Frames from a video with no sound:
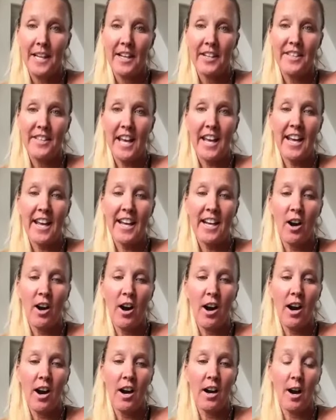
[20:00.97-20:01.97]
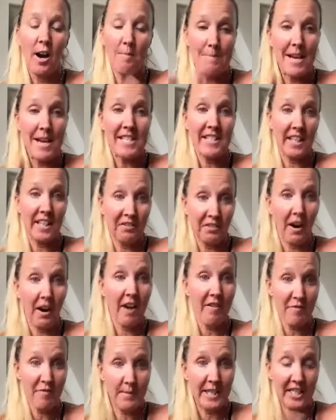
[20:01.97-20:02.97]
They are amazing for
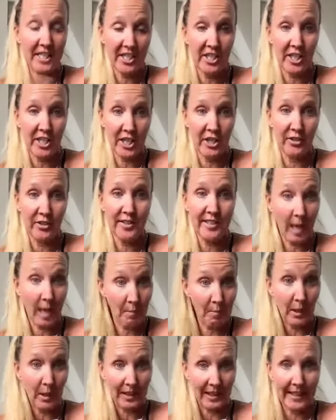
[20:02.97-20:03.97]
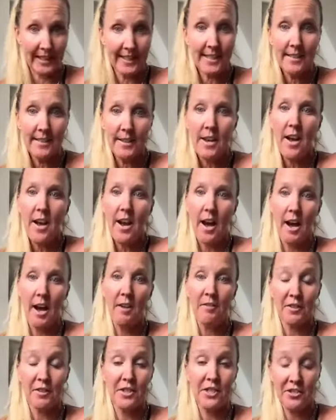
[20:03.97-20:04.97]
everybody to use separately
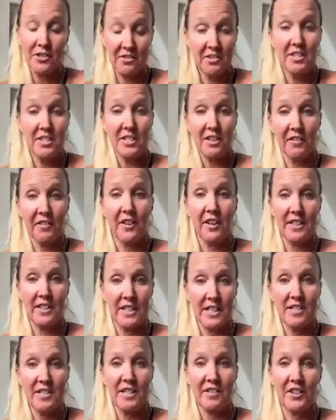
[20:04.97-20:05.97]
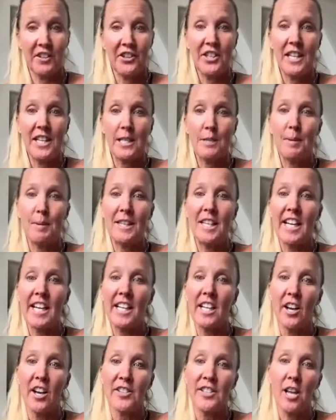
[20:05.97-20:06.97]
for different things, but they can
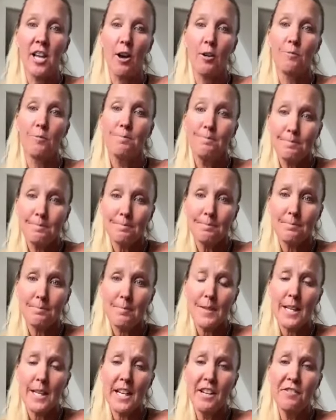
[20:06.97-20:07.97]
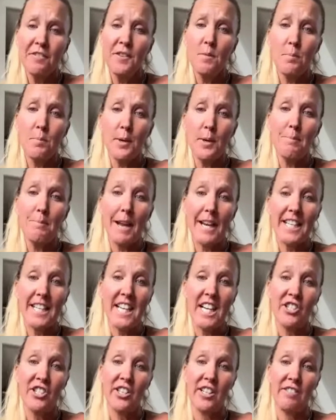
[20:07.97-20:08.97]
also, if you bring
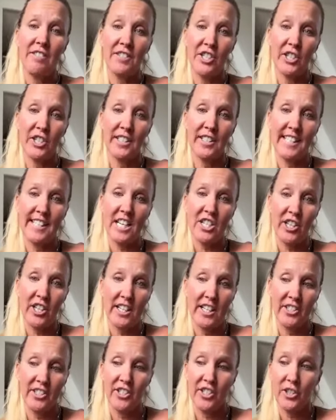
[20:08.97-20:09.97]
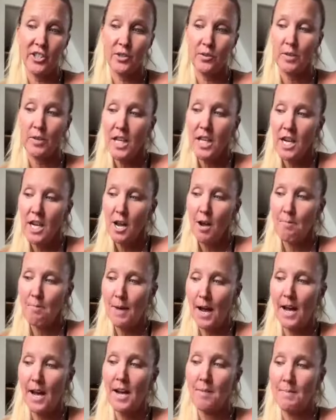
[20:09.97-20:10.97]
meditation and visualization into,
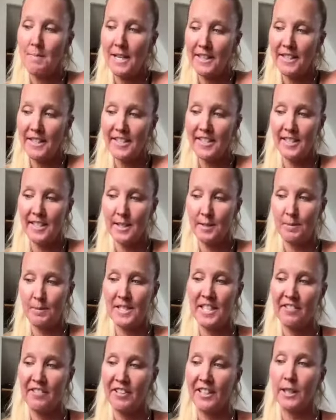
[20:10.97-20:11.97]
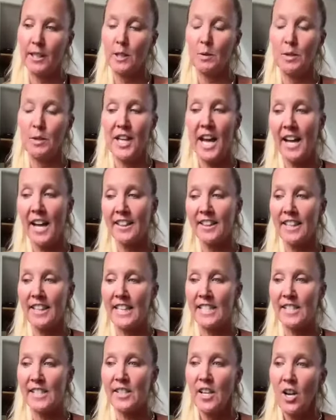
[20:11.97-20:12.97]
and this is specifically with
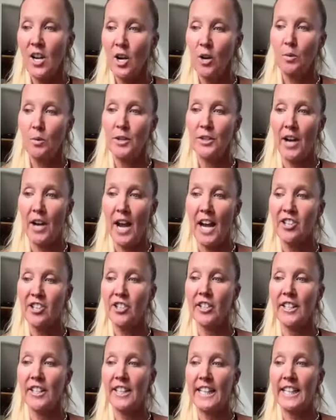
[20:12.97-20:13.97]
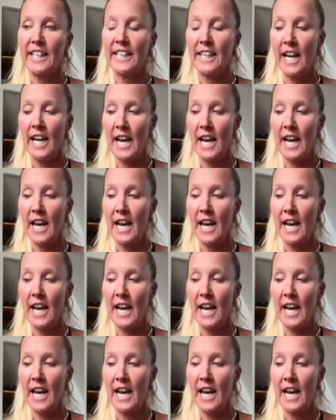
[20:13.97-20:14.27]
athletes, when they're actually